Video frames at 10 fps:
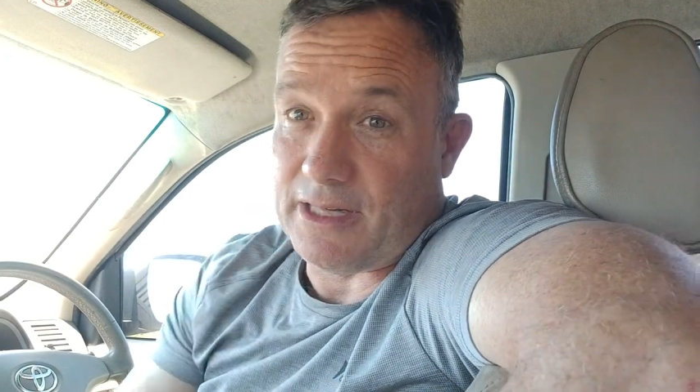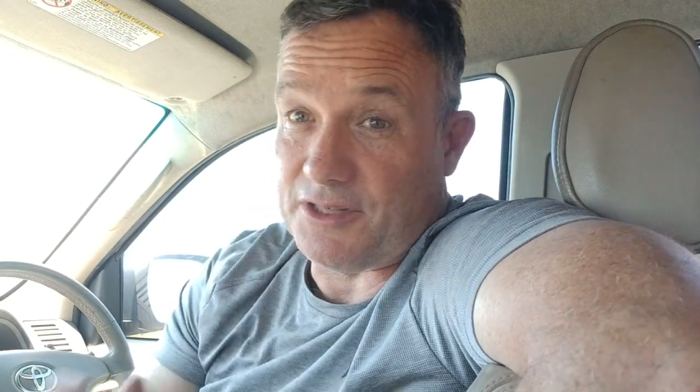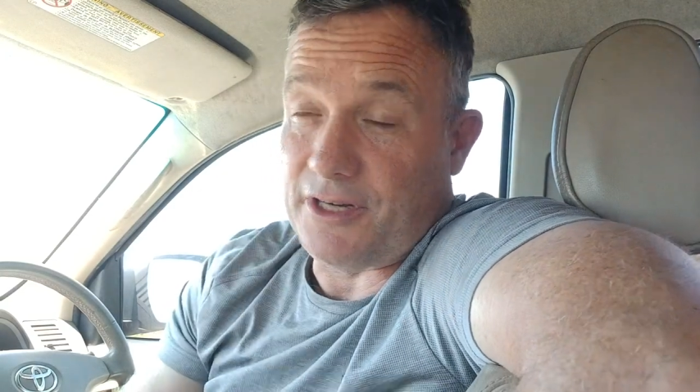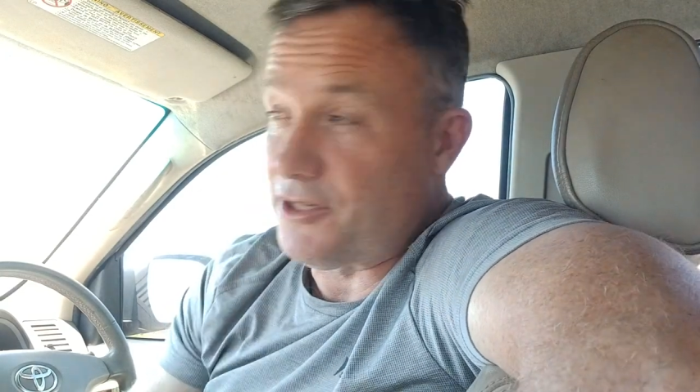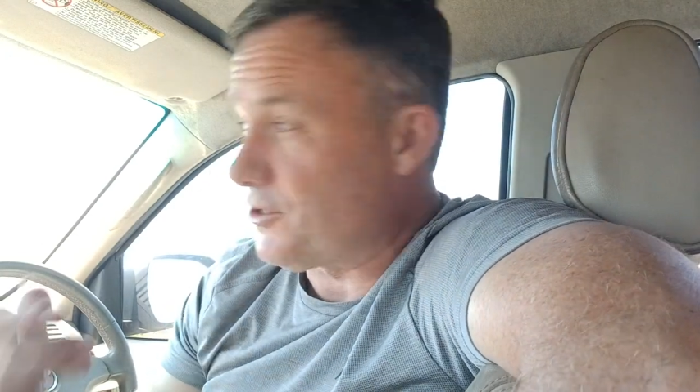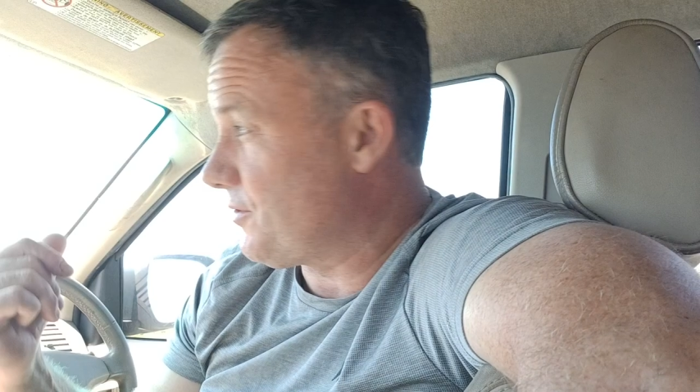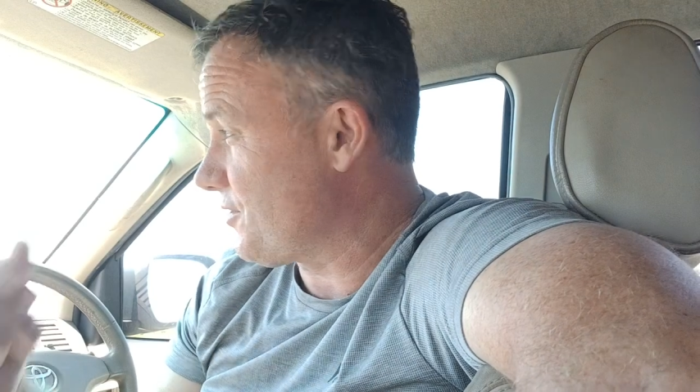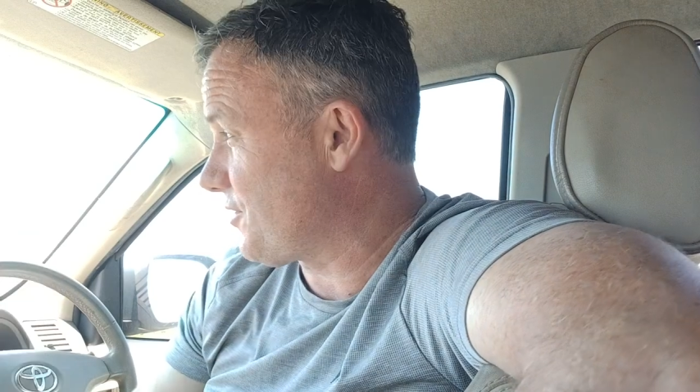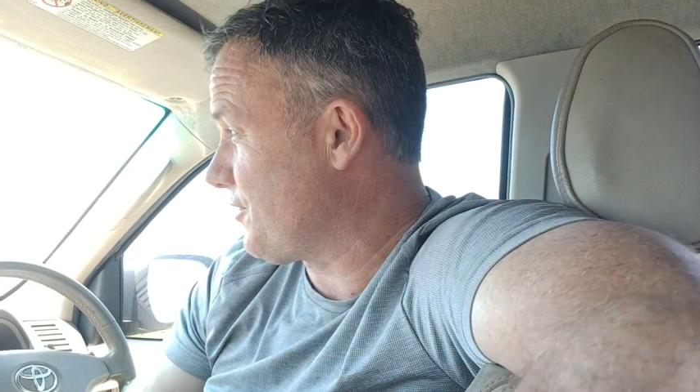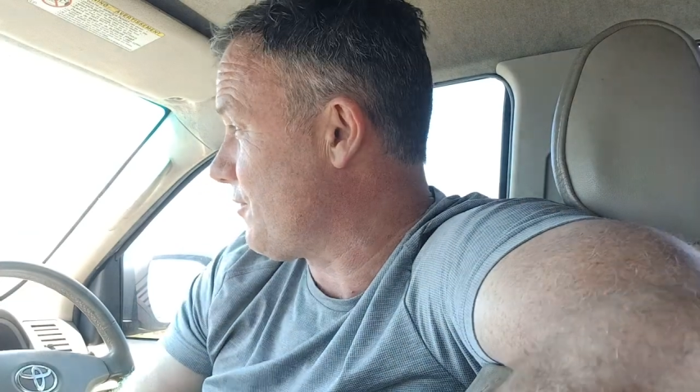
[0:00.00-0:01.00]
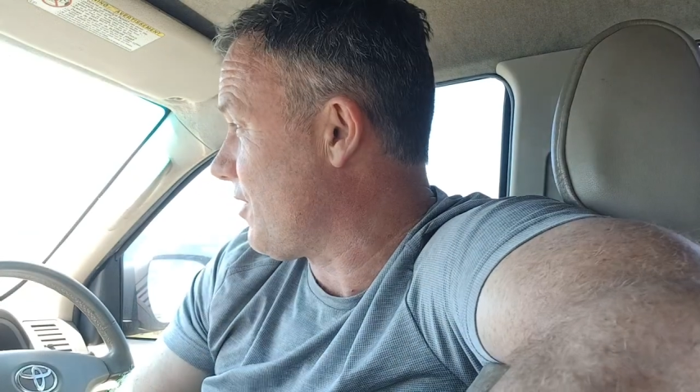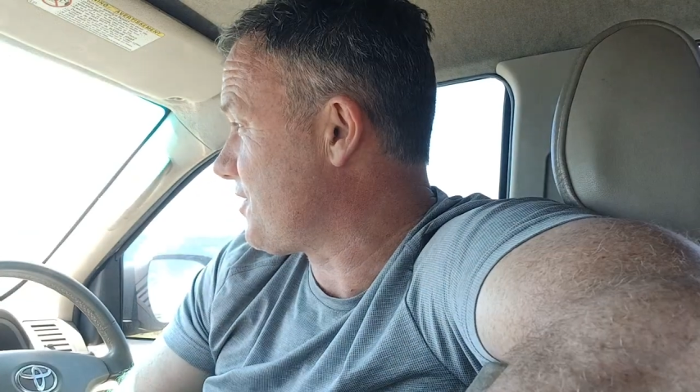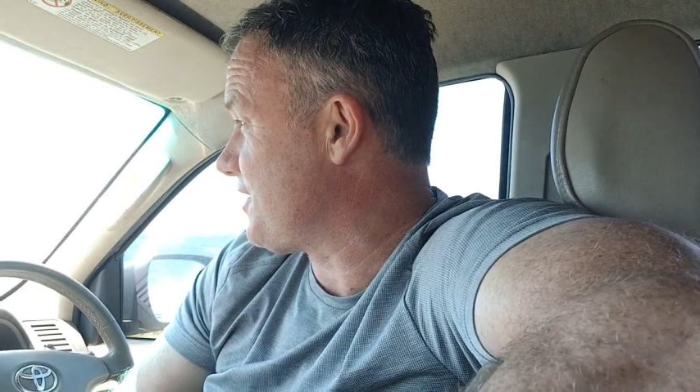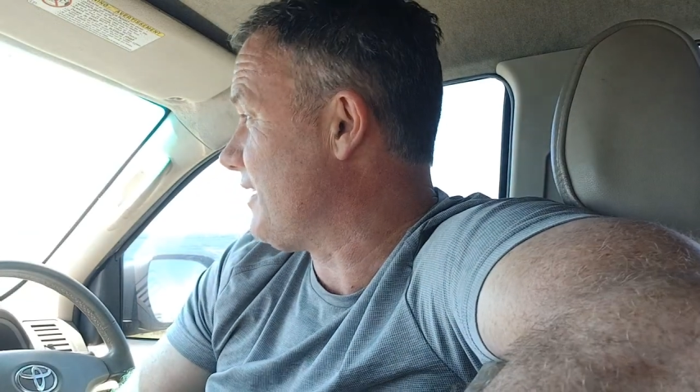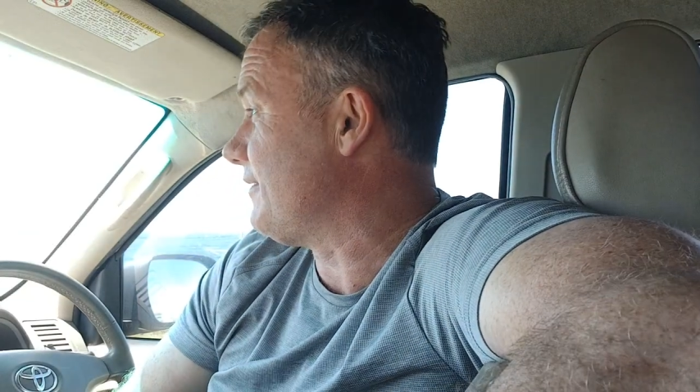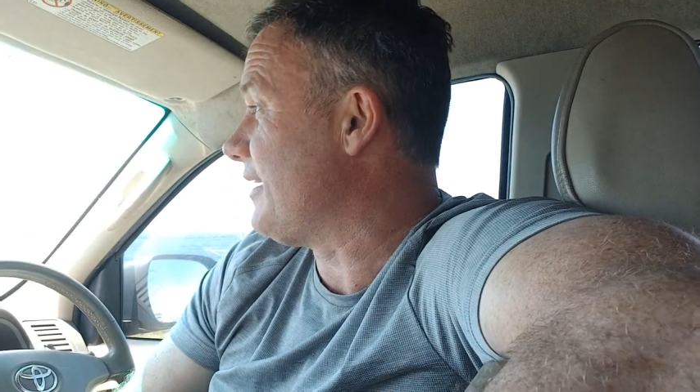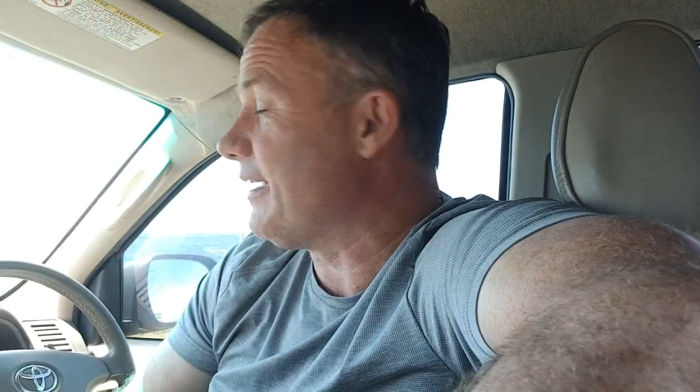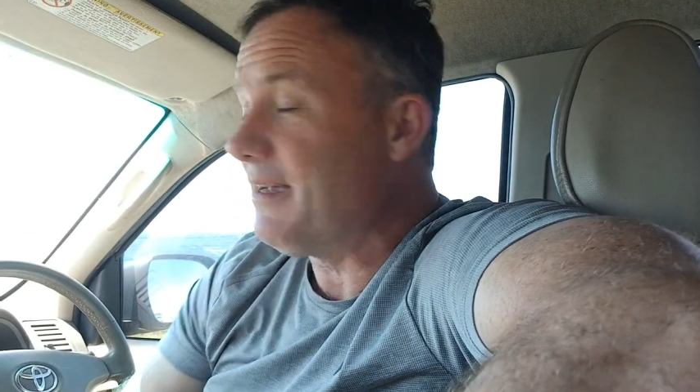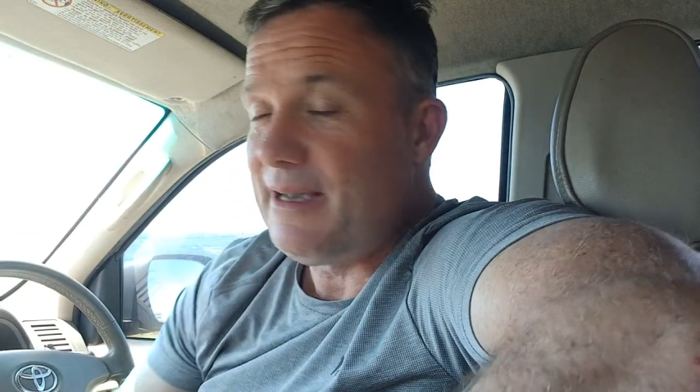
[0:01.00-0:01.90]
I was going to shoot this on the rocks down there